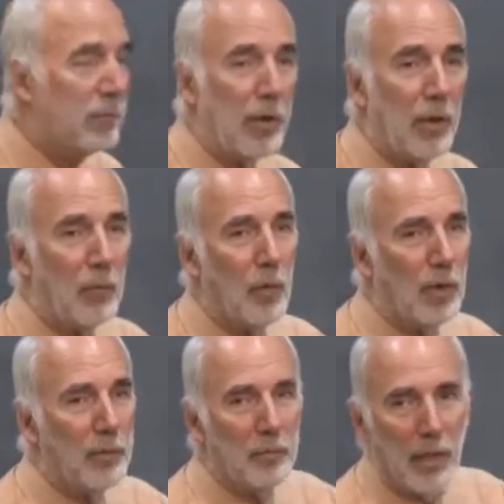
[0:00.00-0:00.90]
it by
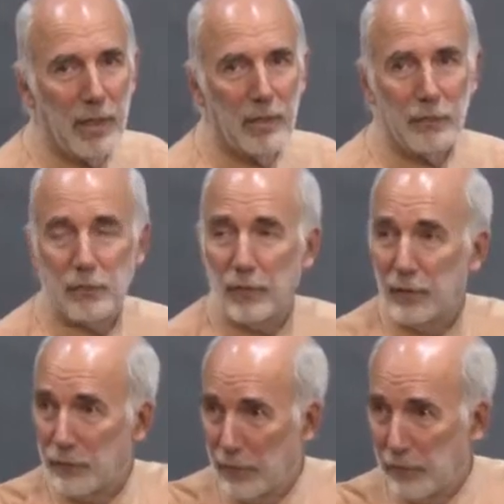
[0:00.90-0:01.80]
1 minus,
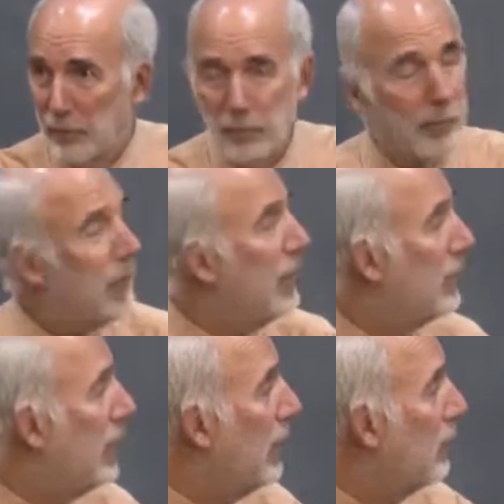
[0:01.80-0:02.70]
let's say we're
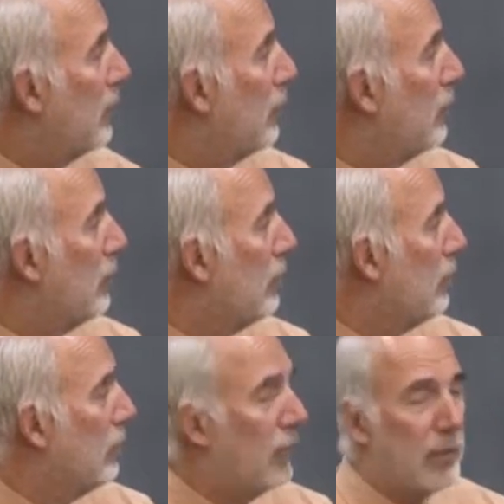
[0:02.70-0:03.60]
that
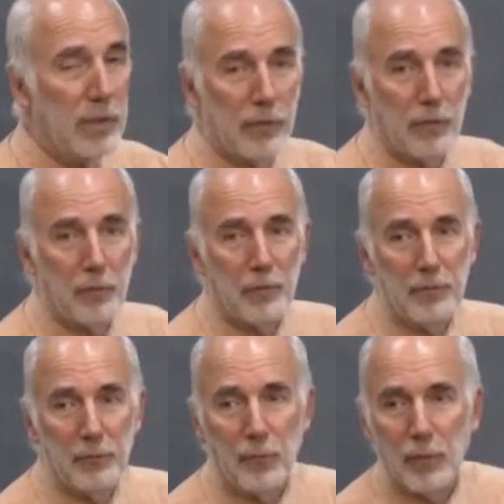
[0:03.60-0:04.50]

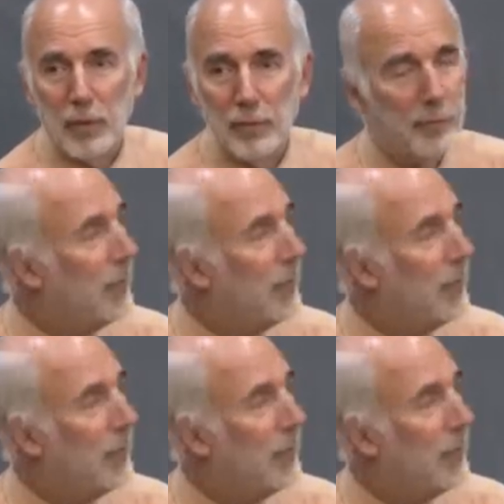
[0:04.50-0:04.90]
0.34,